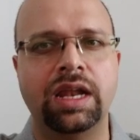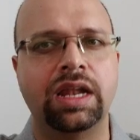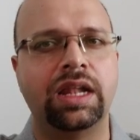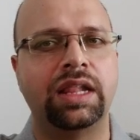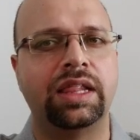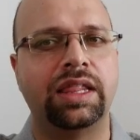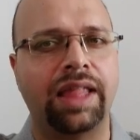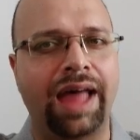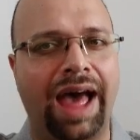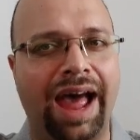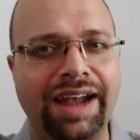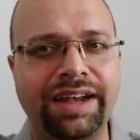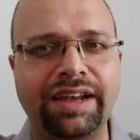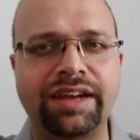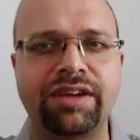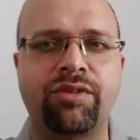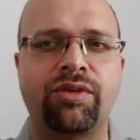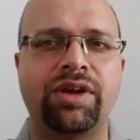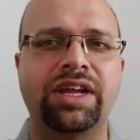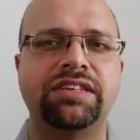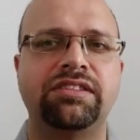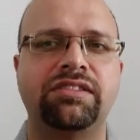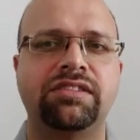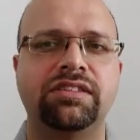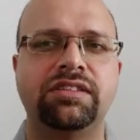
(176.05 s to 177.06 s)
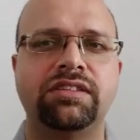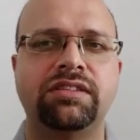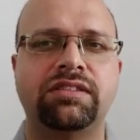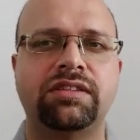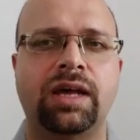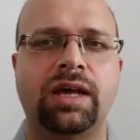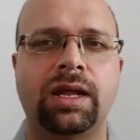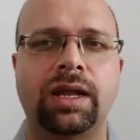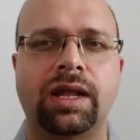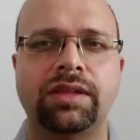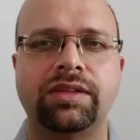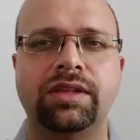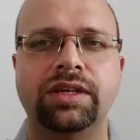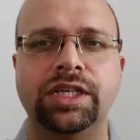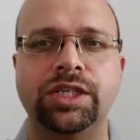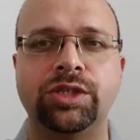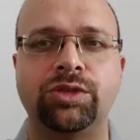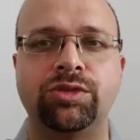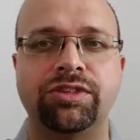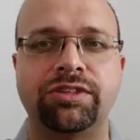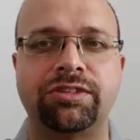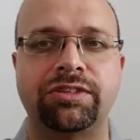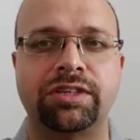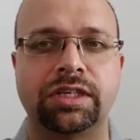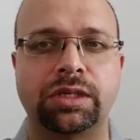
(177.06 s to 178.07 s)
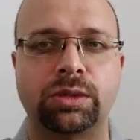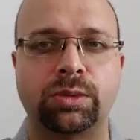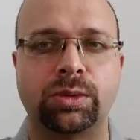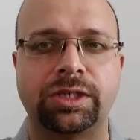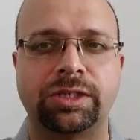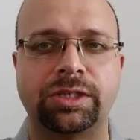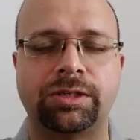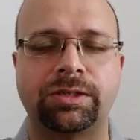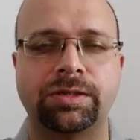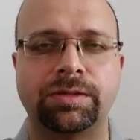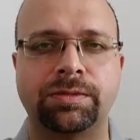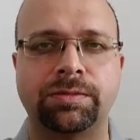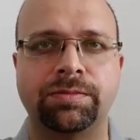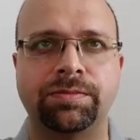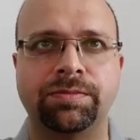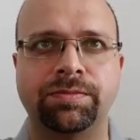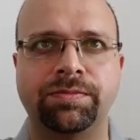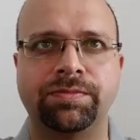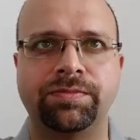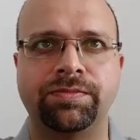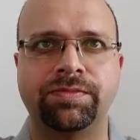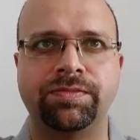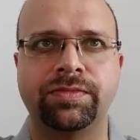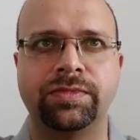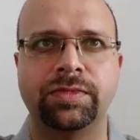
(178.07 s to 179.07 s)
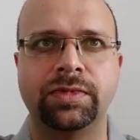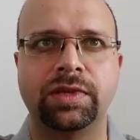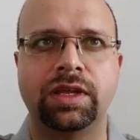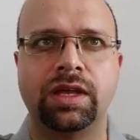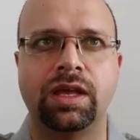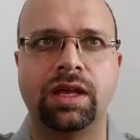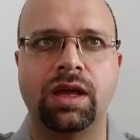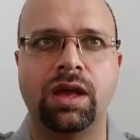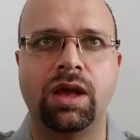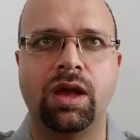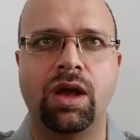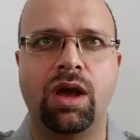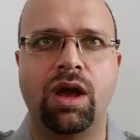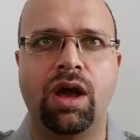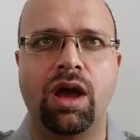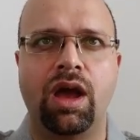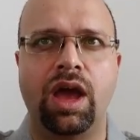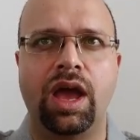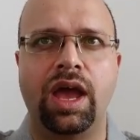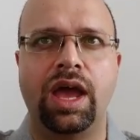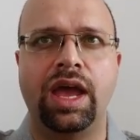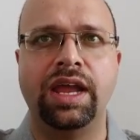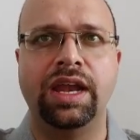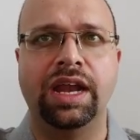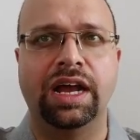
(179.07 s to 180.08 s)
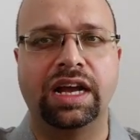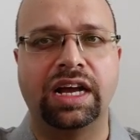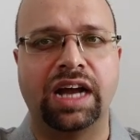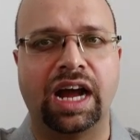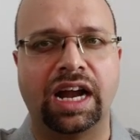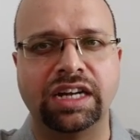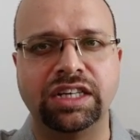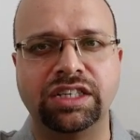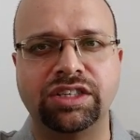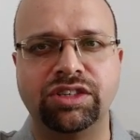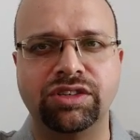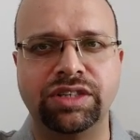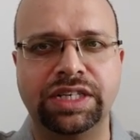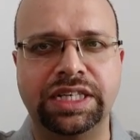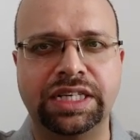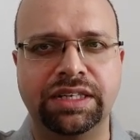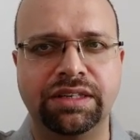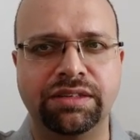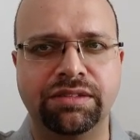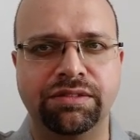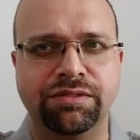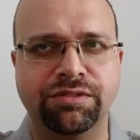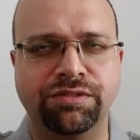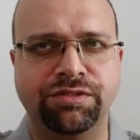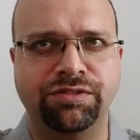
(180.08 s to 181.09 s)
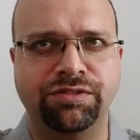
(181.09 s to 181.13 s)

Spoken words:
That raises another interesting question. In a country